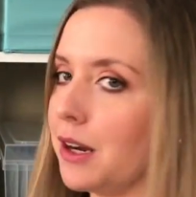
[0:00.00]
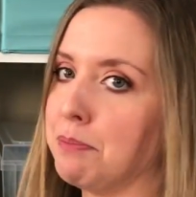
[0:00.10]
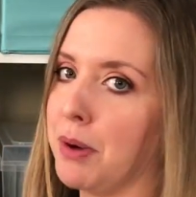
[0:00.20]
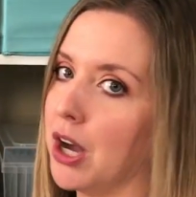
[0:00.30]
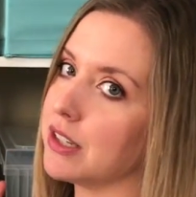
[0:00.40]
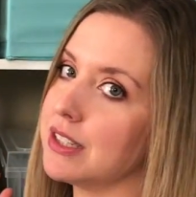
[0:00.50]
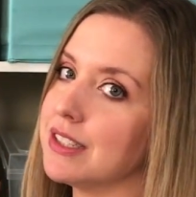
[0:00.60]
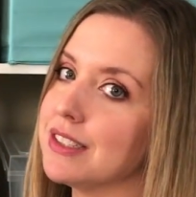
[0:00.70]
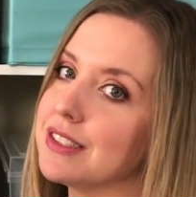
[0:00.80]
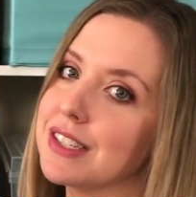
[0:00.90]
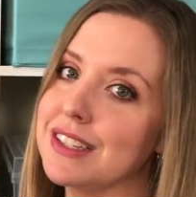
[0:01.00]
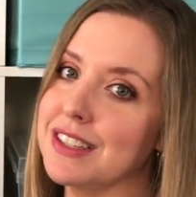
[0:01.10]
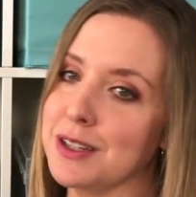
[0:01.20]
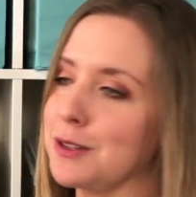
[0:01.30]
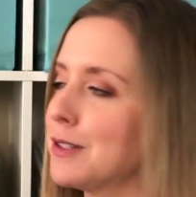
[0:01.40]
are boxes,
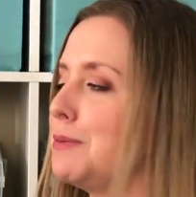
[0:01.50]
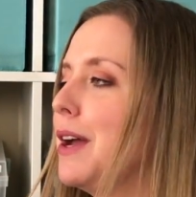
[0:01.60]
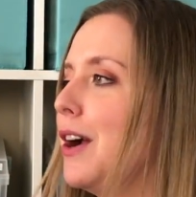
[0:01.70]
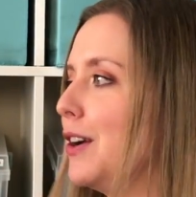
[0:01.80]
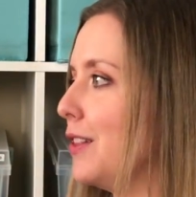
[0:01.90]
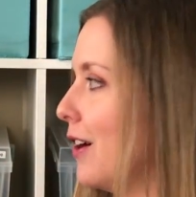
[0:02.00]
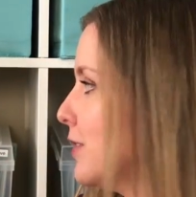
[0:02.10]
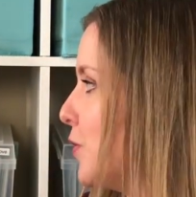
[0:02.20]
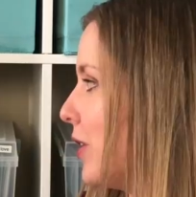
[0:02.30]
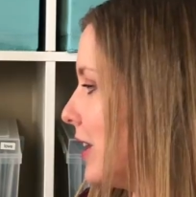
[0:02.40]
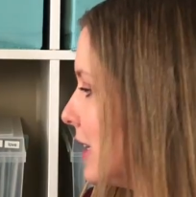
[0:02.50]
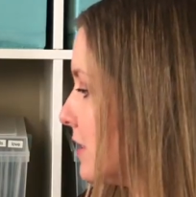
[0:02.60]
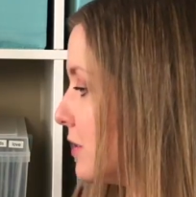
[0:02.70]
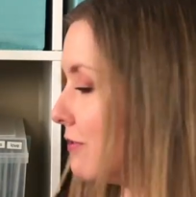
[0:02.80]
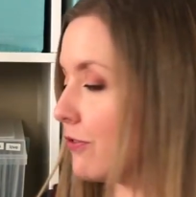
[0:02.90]
the Close to My Heart large
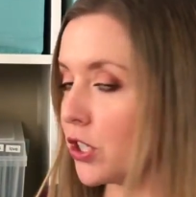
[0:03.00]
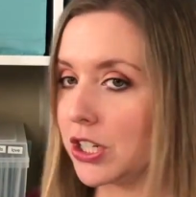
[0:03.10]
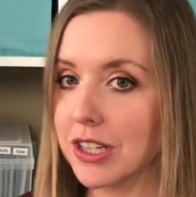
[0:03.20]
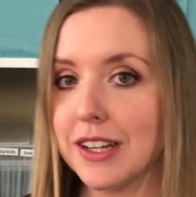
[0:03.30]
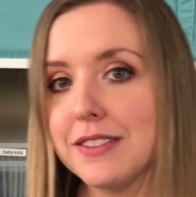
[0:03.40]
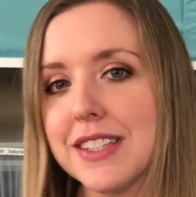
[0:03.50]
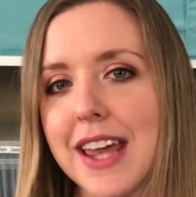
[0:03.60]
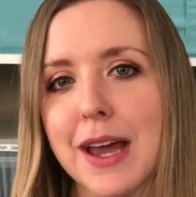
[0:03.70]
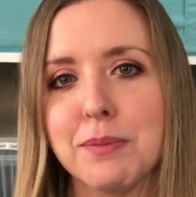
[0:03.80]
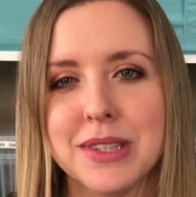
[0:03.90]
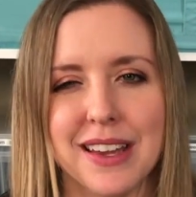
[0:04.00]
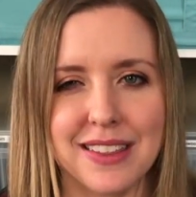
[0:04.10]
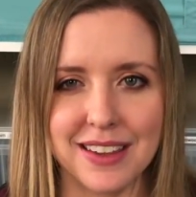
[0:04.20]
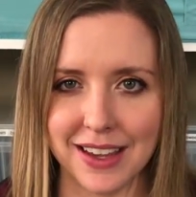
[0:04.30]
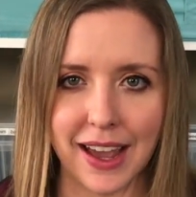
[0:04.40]
organizers full of stamps. I
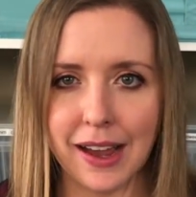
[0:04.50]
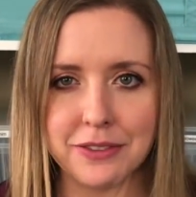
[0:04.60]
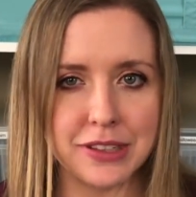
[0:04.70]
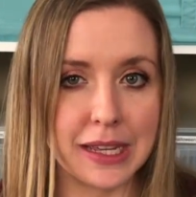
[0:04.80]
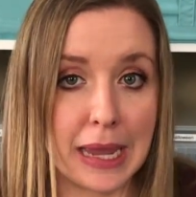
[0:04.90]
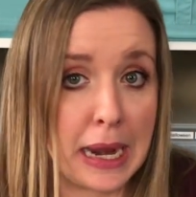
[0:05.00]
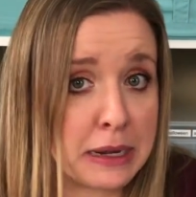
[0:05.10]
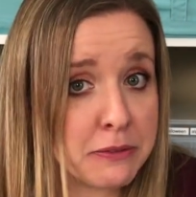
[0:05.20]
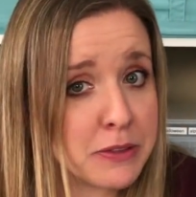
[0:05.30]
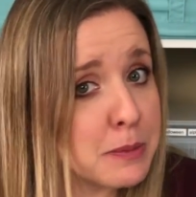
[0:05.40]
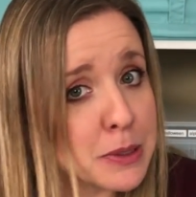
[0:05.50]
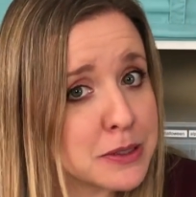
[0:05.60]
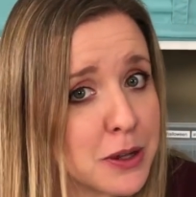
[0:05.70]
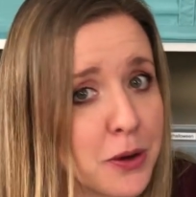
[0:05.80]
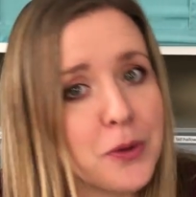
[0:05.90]
think I have like 8 of them or
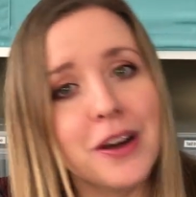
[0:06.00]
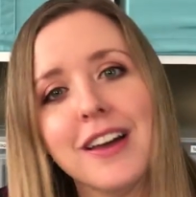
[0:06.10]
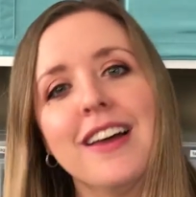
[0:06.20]
so.